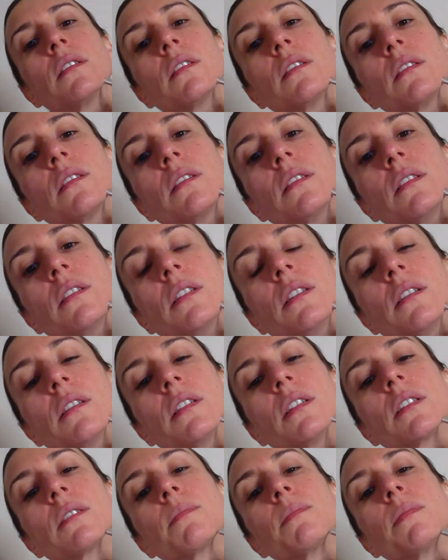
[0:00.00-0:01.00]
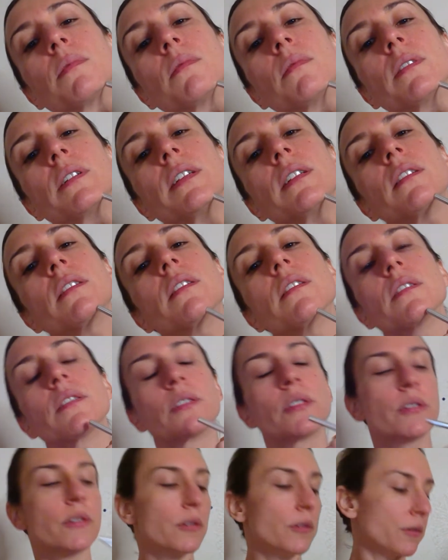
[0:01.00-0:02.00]
And this point, there's
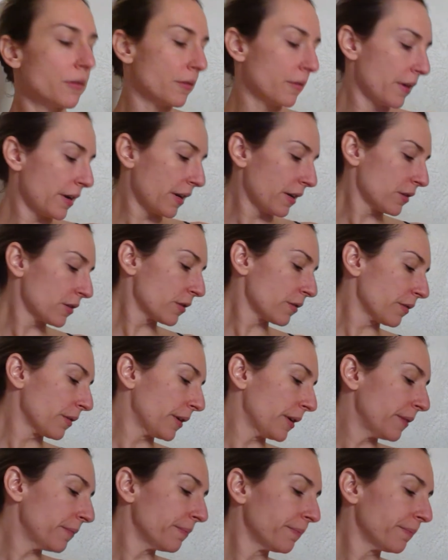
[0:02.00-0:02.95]
two actually